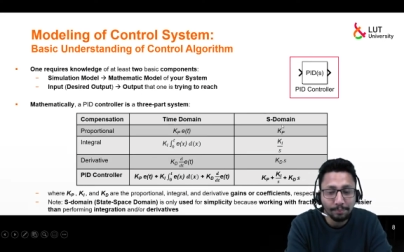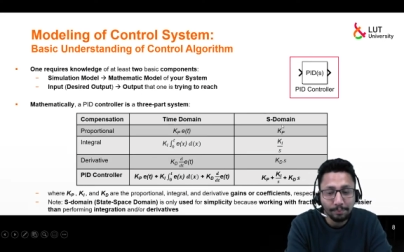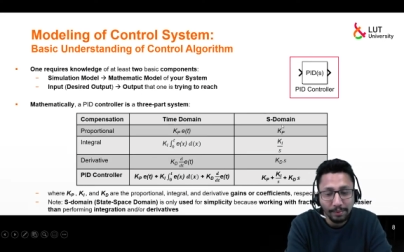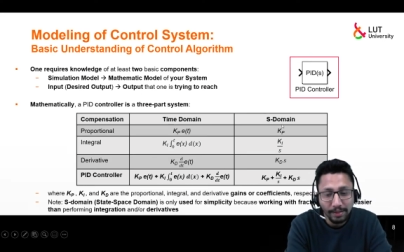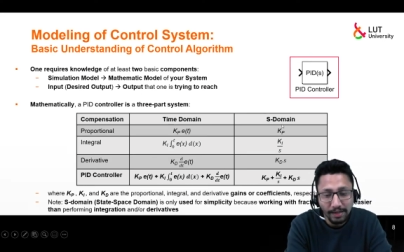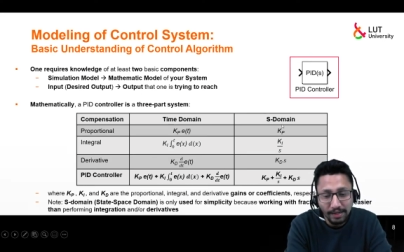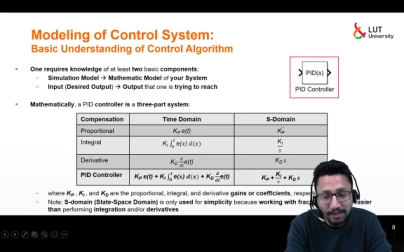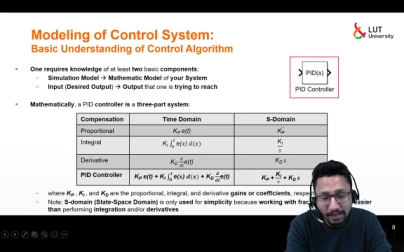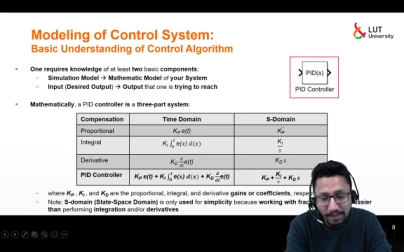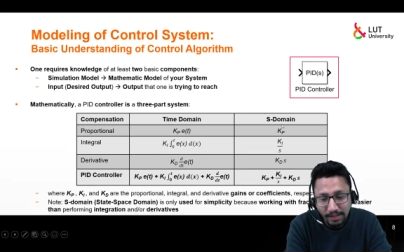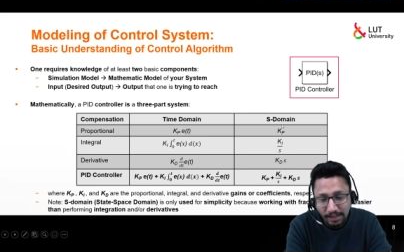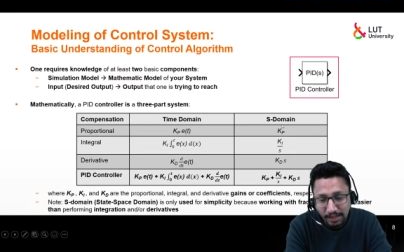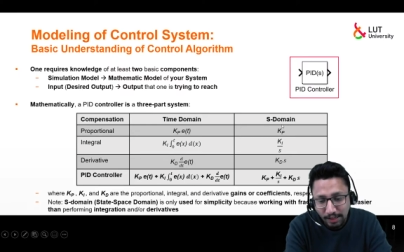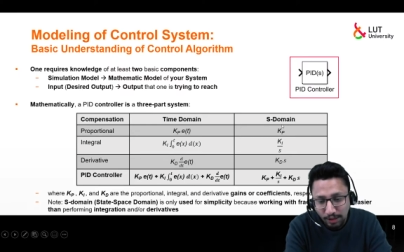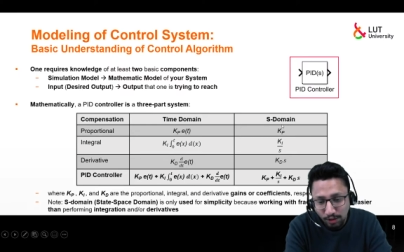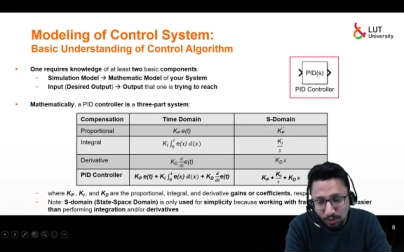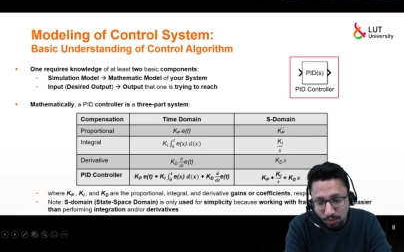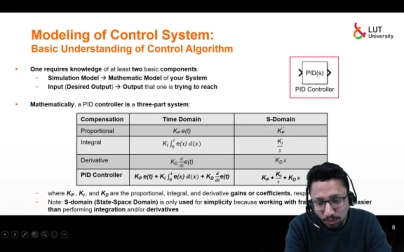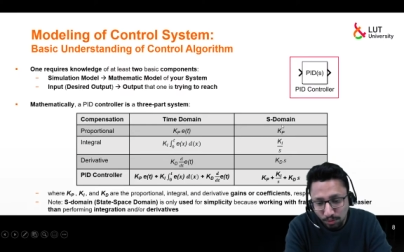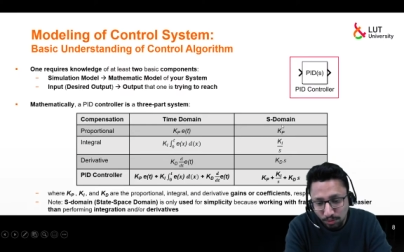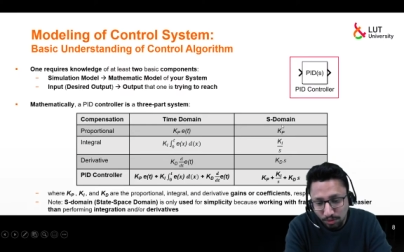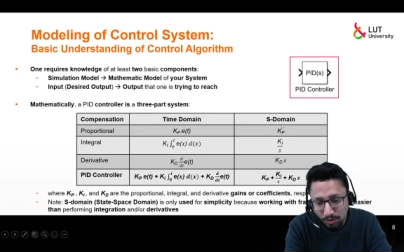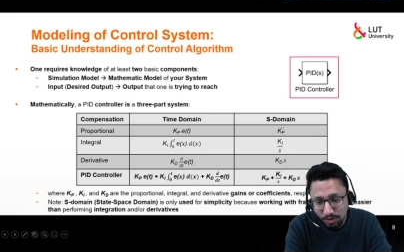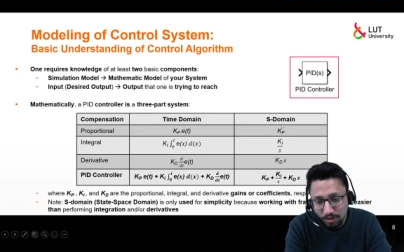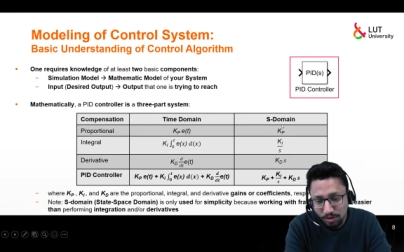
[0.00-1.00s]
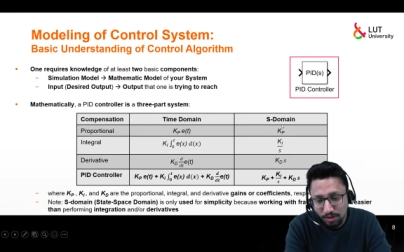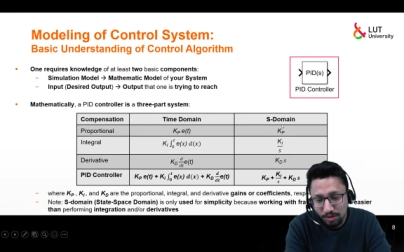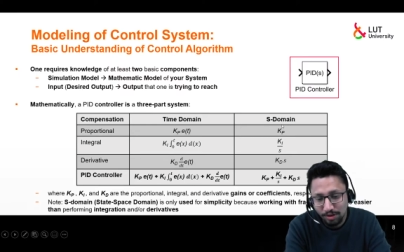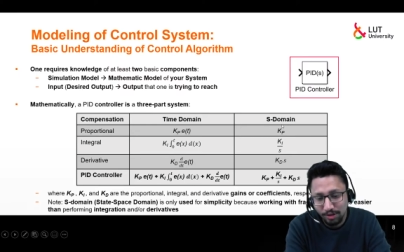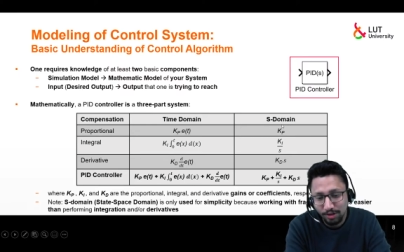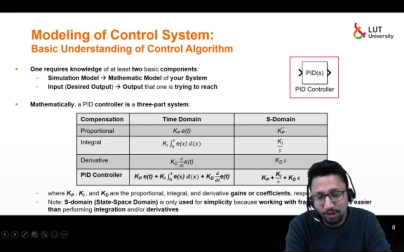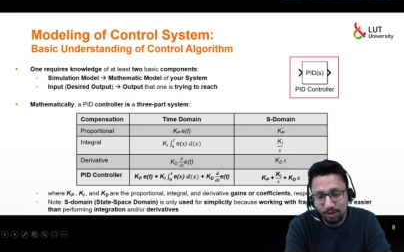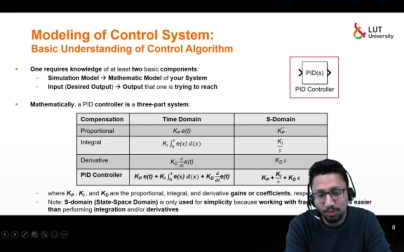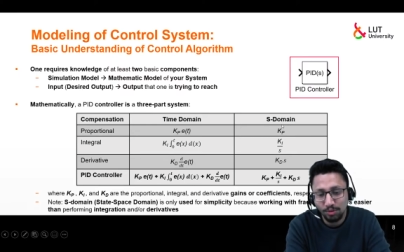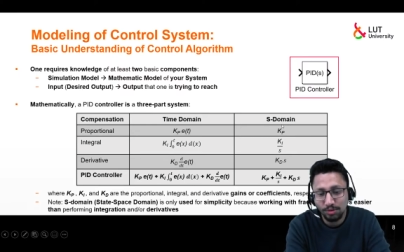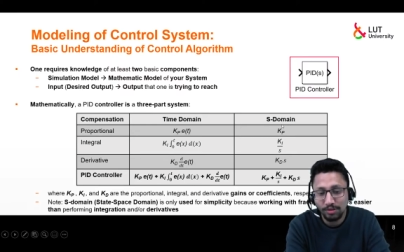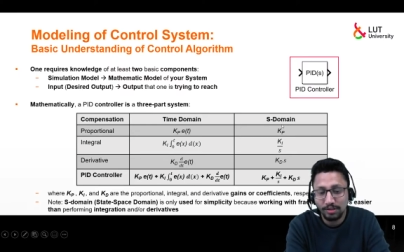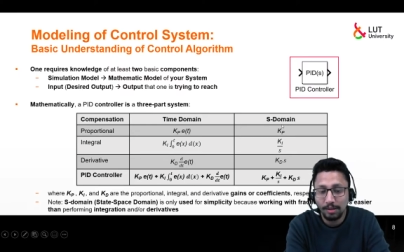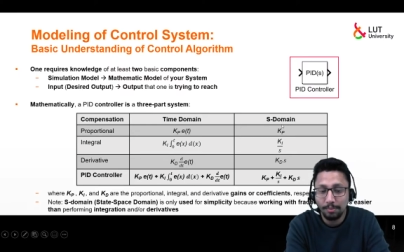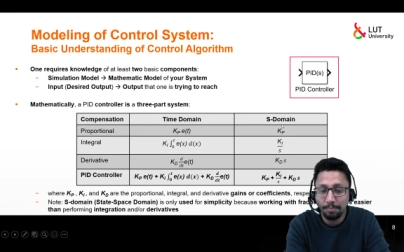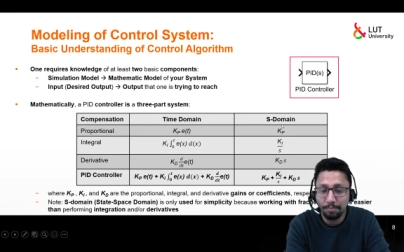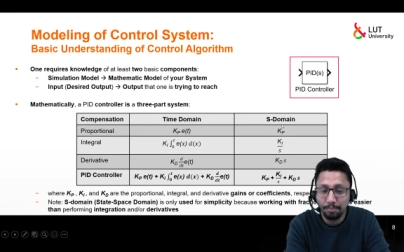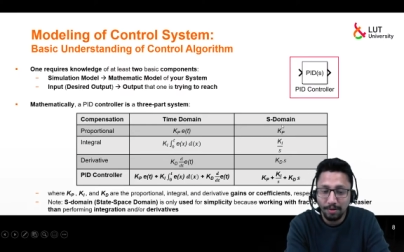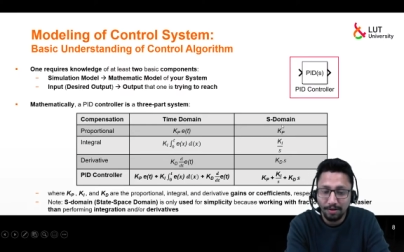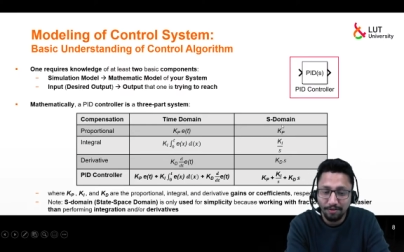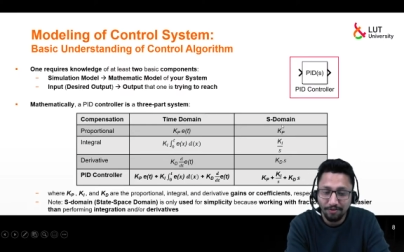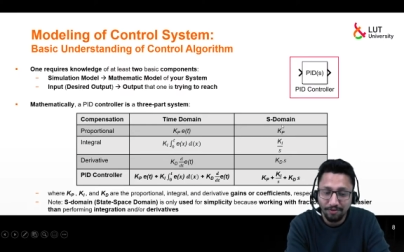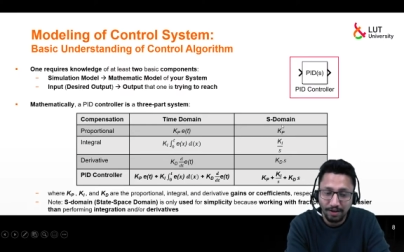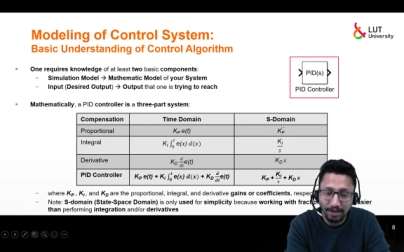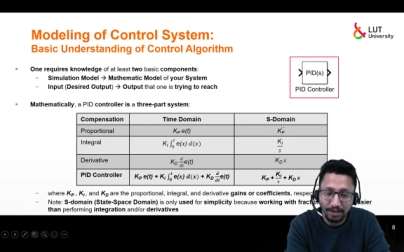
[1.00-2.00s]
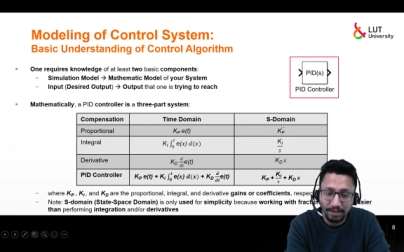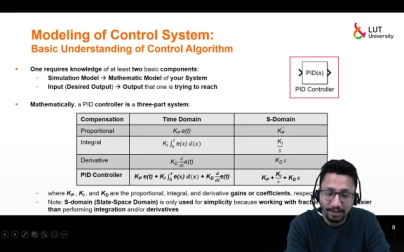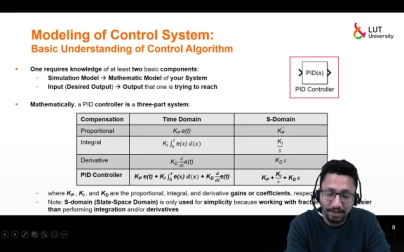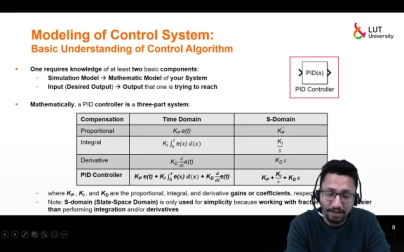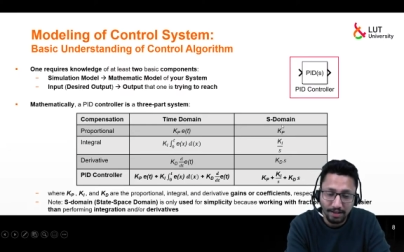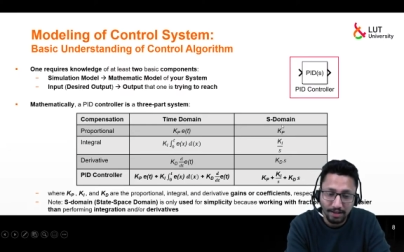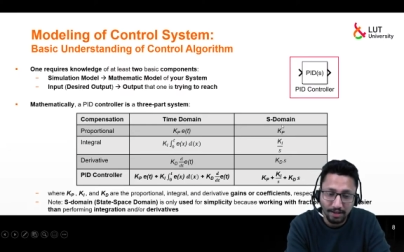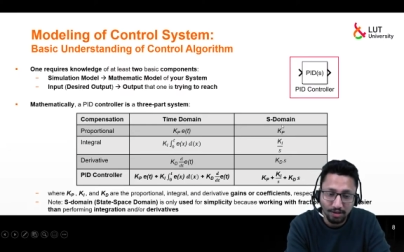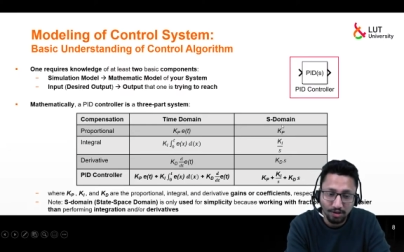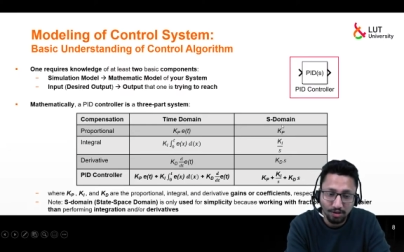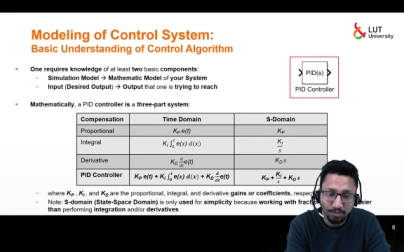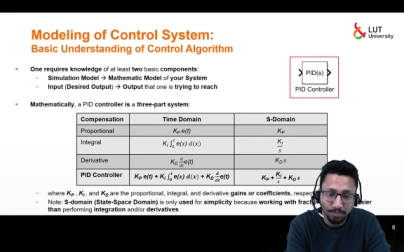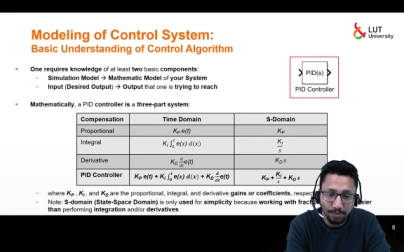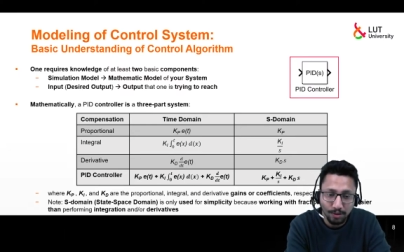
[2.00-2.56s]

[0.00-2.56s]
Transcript: mainly used to simplify things,